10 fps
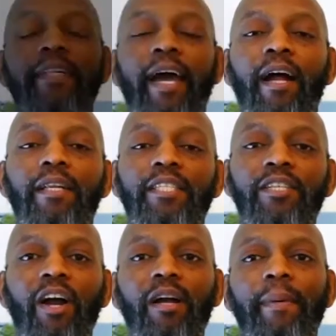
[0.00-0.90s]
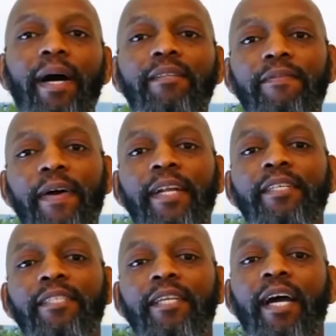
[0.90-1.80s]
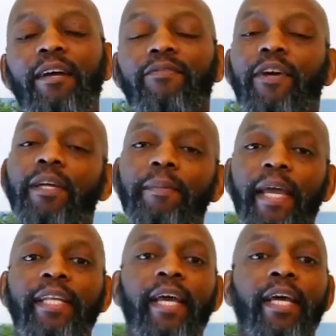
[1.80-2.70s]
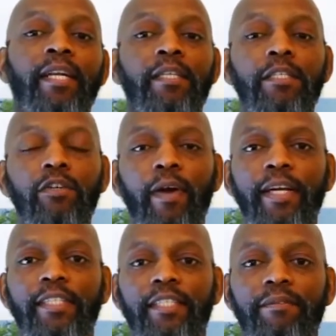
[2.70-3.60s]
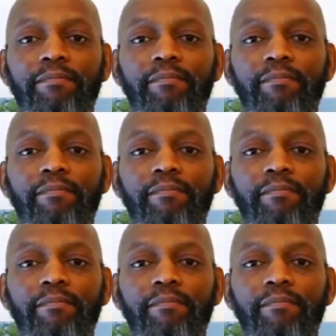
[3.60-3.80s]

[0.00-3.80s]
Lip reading: Now, let's talk about defining the time frame and the analytic horizon.